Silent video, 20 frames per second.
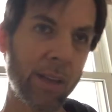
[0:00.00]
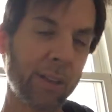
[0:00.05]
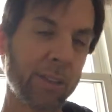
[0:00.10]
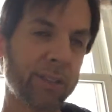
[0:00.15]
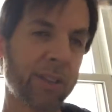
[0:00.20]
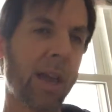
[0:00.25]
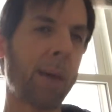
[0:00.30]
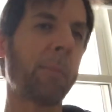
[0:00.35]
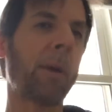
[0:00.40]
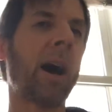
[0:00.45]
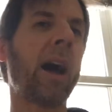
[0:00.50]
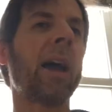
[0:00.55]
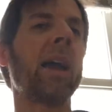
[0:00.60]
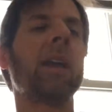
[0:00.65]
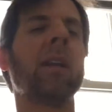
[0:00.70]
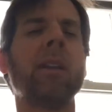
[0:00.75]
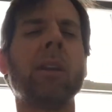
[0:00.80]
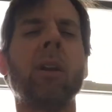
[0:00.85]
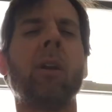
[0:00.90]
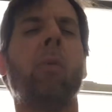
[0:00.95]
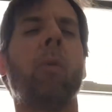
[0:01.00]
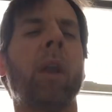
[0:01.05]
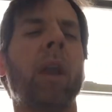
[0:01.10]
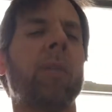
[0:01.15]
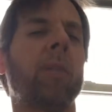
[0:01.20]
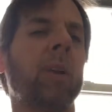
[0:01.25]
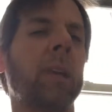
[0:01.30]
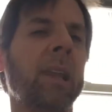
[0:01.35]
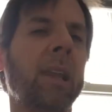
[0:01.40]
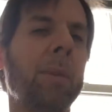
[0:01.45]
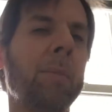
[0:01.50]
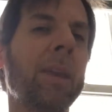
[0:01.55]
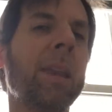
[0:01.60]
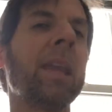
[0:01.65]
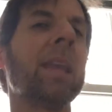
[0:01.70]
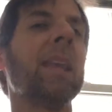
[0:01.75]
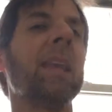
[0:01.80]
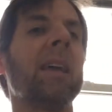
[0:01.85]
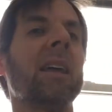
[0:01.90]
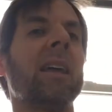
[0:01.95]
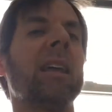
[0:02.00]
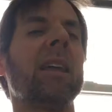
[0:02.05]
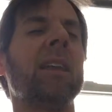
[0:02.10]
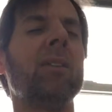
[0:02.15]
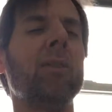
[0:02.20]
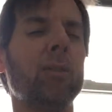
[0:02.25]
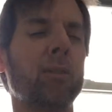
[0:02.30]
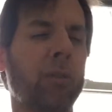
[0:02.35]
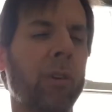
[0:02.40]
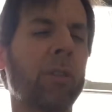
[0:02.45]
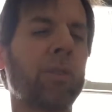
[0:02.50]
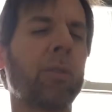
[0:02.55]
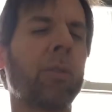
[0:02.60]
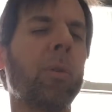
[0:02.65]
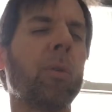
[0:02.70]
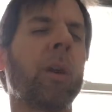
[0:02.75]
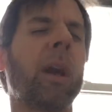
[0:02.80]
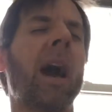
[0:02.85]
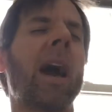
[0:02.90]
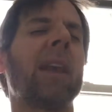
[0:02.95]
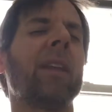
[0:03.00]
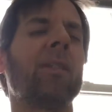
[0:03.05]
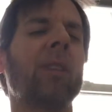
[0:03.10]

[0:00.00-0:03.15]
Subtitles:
semi, whatever, limited nutritional guide.